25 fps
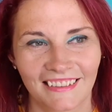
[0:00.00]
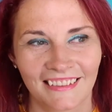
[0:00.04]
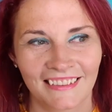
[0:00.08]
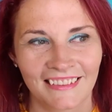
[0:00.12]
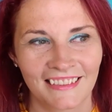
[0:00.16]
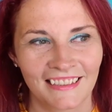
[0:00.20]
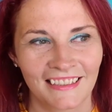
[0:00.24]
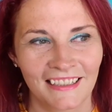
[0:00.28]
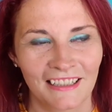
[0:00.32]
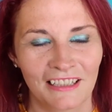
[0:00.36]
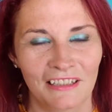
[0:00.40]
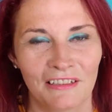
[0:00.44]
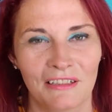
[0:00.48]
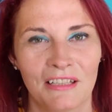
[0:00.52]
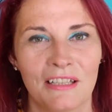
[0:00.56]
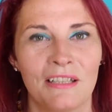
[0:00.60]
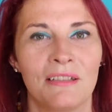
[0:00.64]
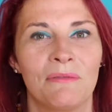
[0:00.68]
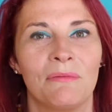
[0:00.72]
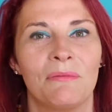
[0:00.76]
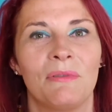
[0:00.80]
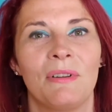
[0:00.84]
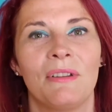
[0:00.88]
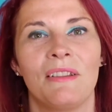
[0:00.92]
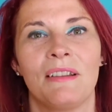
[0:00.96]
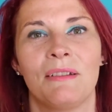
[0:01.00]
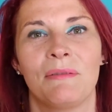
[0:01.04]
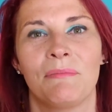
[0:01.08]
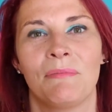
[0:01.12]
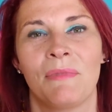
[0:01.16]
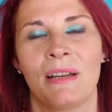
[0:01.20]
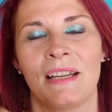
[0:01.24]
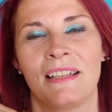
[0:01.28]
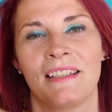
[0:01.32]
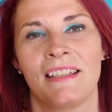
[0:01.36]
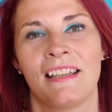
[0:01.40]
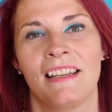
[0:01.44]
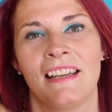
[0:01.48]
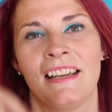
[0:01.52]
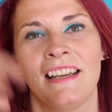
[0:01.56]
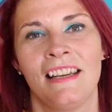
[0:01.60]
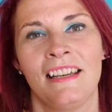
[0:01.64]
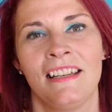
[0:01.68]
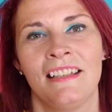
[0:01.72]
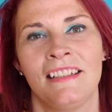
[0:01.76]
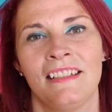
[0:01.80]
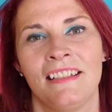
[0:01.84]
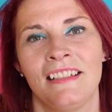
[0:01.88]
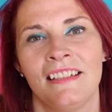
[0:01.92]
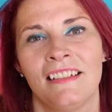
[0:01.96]
I don't know, it makes it
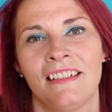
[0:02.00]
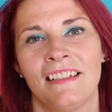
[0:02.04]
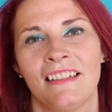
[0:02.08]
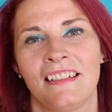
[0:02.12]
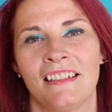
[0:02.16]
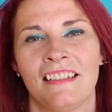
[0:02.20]
easier